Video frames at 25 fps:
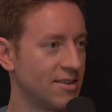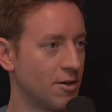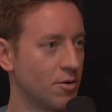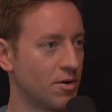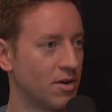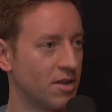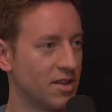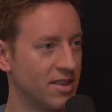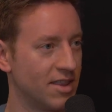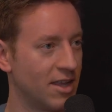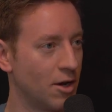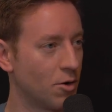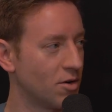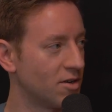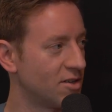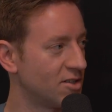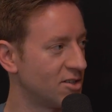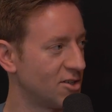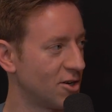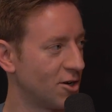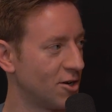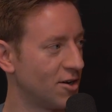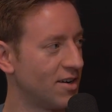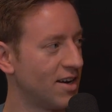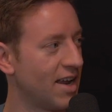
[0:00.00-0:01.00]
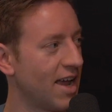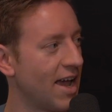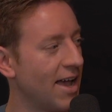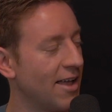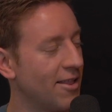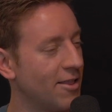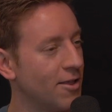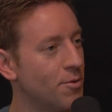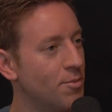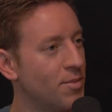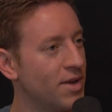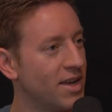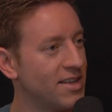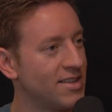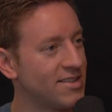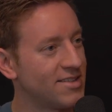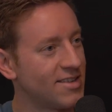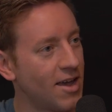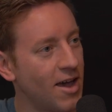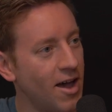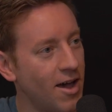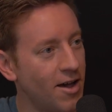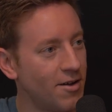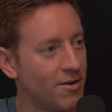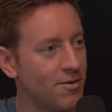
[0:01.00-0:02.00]
There were certain elements
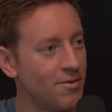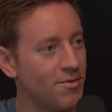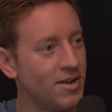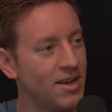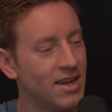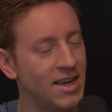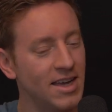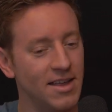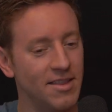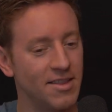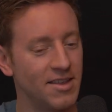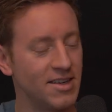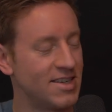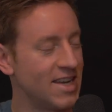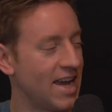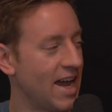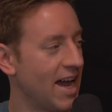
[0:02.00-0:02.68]
of the